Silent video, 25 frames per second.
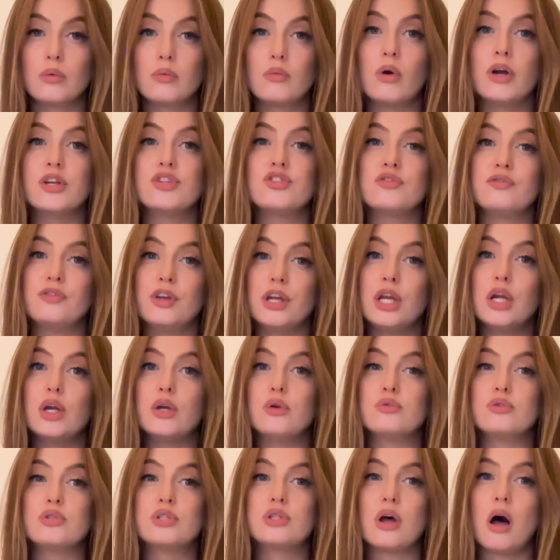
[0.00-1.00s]
watch
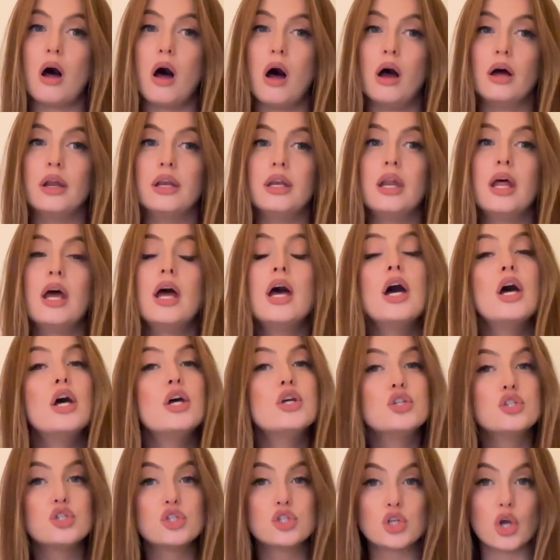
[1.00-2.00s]
videos on.
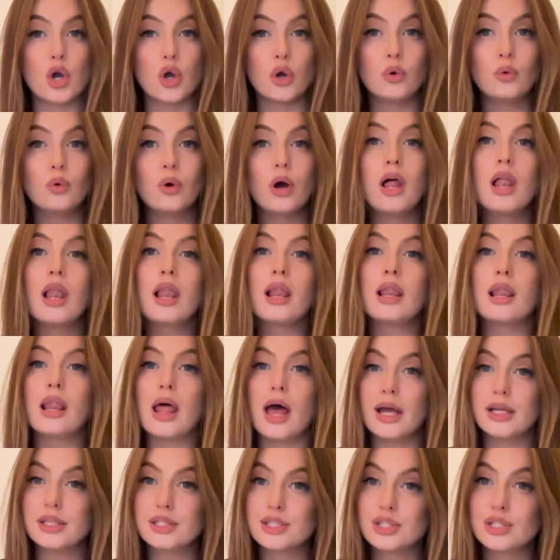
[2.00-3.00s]
So
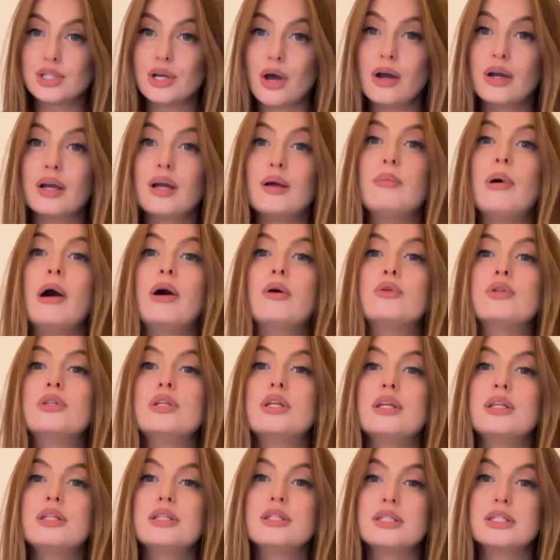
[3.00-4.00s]
let's talk
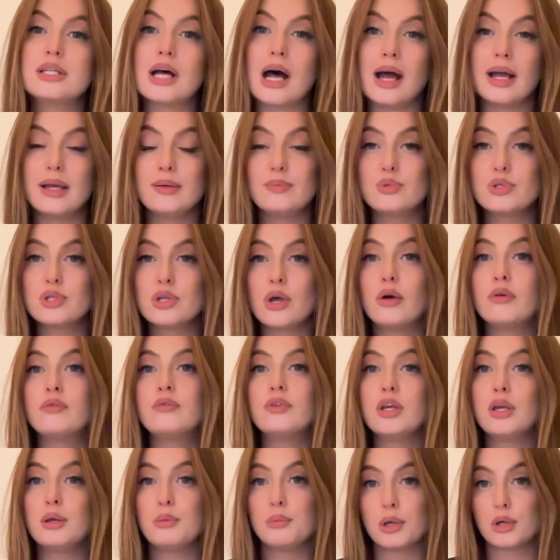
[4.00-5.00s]
about types
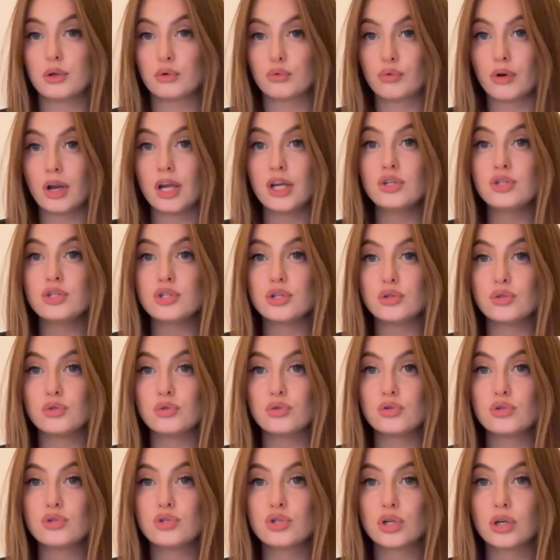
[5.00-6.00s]
of immigration
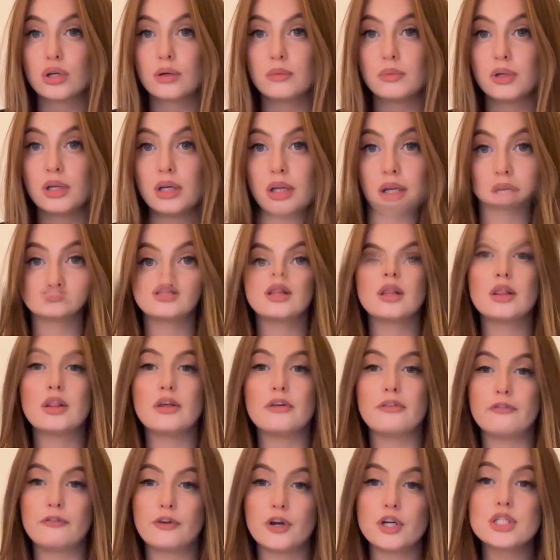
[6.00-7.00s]
to Germany. The
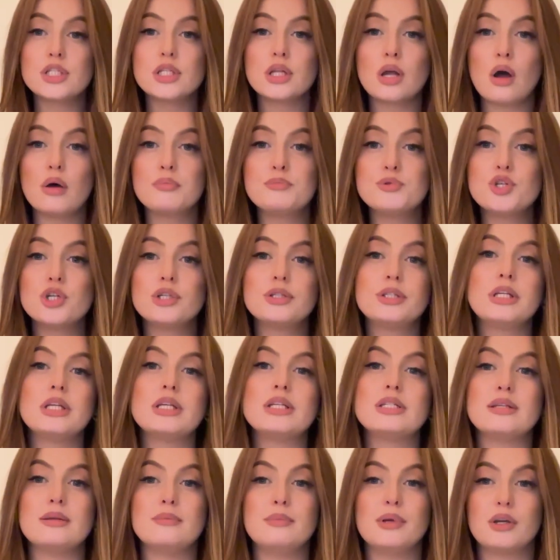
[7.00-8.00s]
first option
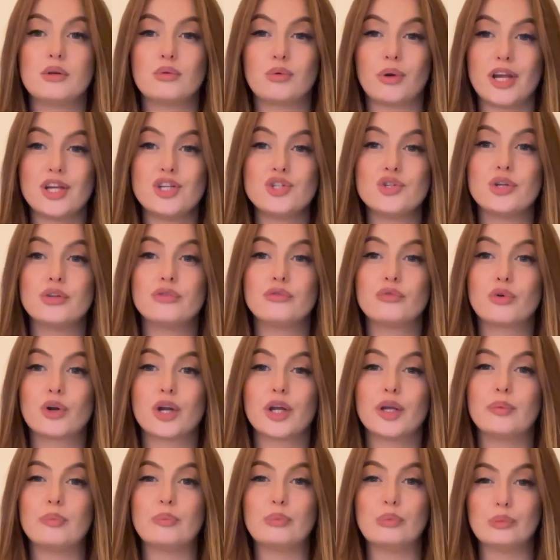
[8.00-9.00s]
is immigration for
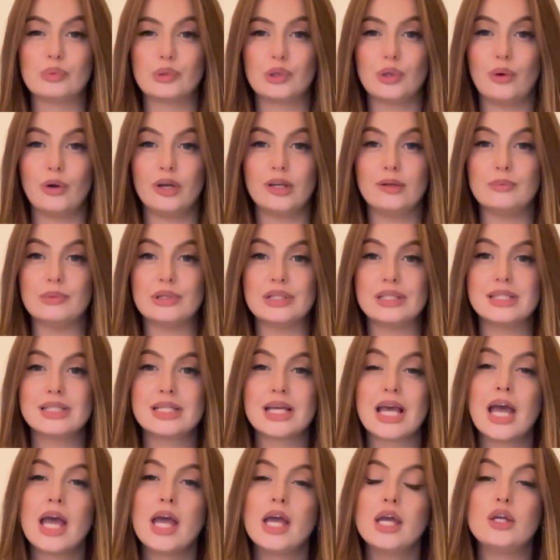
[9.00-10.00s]
employment.
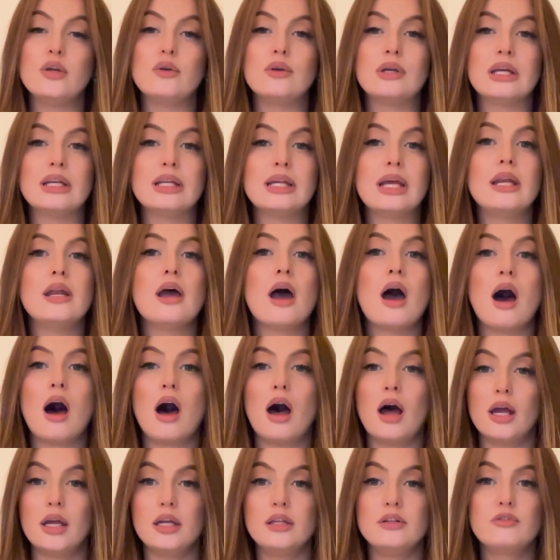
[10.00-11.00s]
You can get
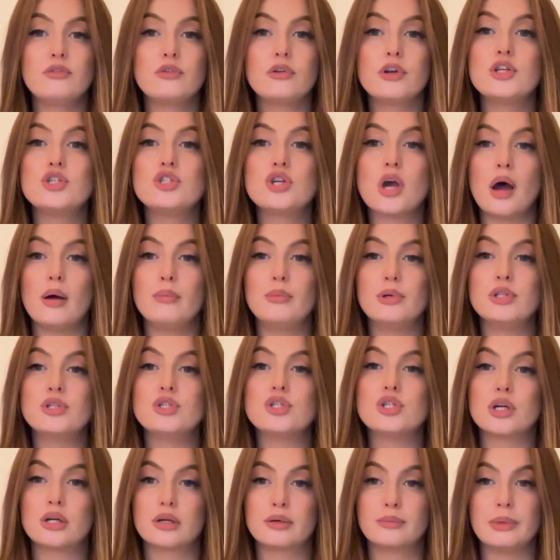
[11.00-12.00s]
hired for a job in
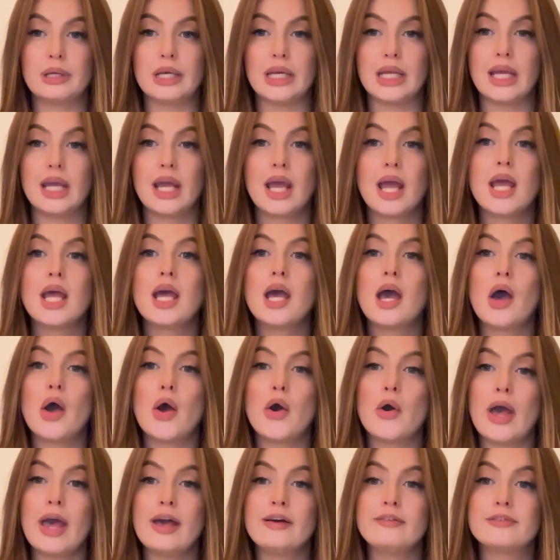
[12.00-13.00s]
Germany.
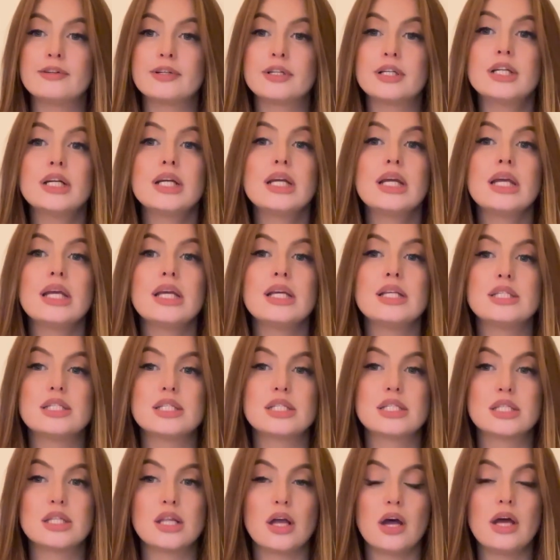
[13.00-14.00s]
However,
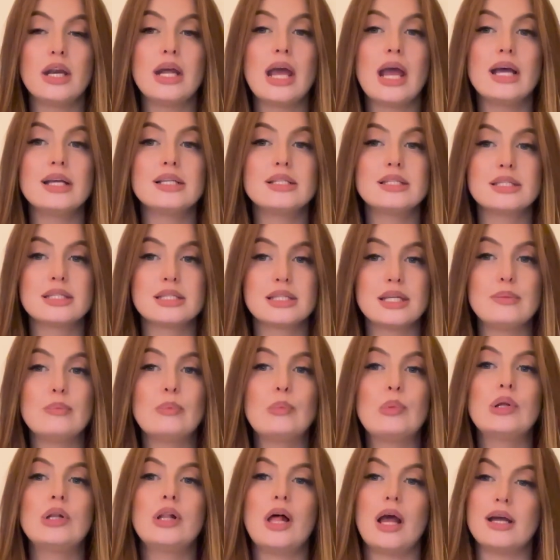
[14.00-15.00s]
it's not as
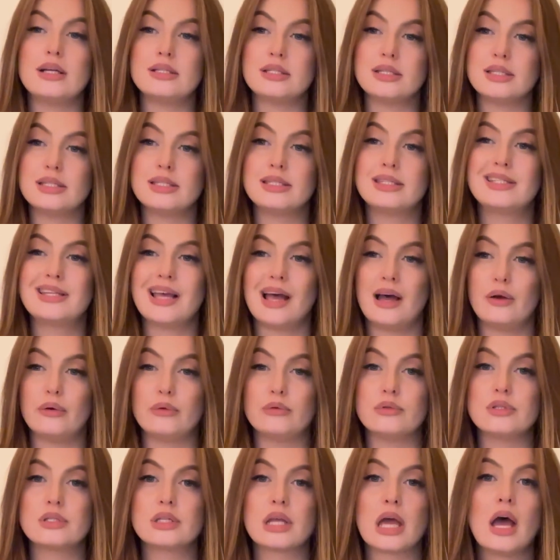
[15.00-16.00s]
simple as it
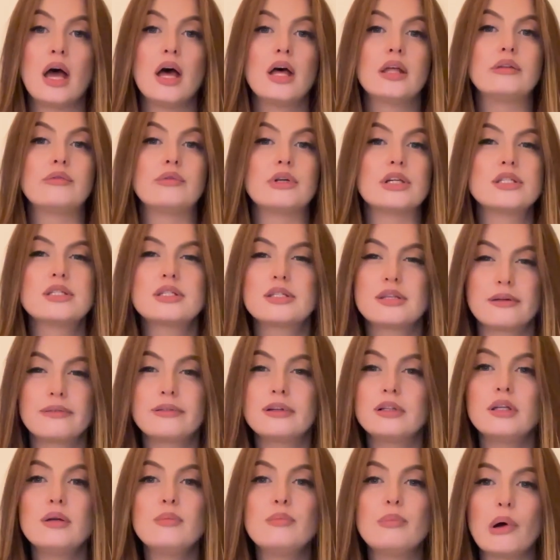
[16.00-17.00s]
sounds. There are
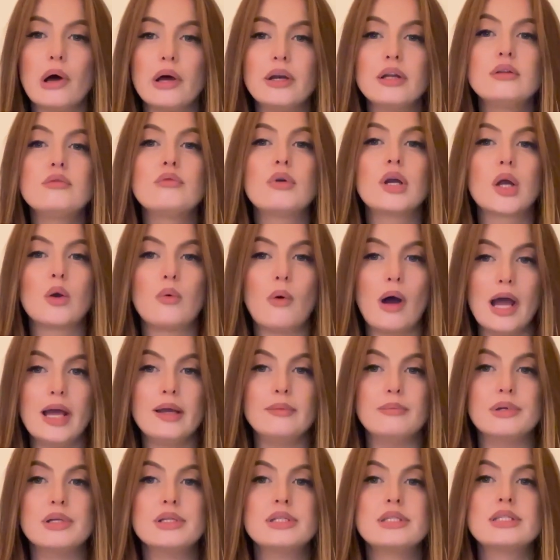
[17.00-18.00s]
several important
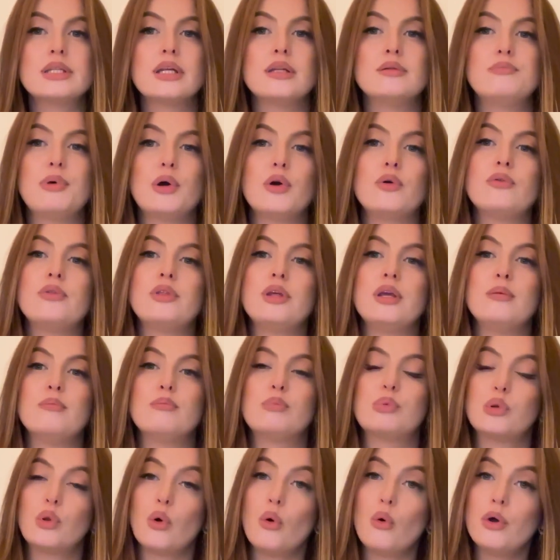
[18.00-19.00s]
requirements that both the
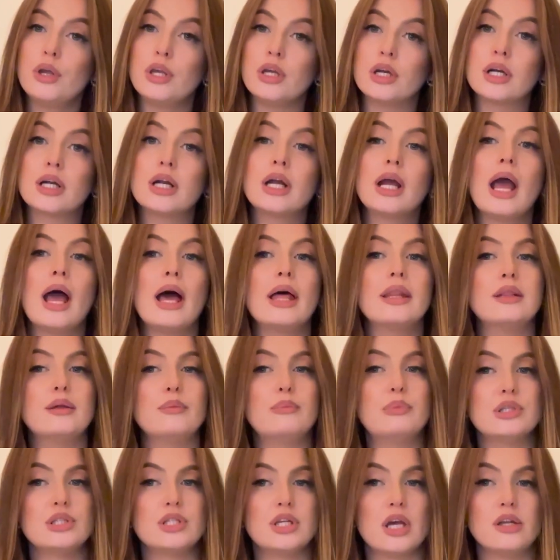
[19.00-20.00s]
employer and the
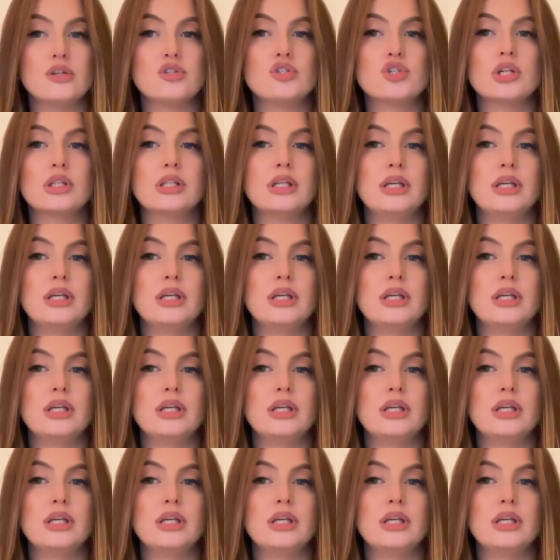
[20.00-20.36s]
potential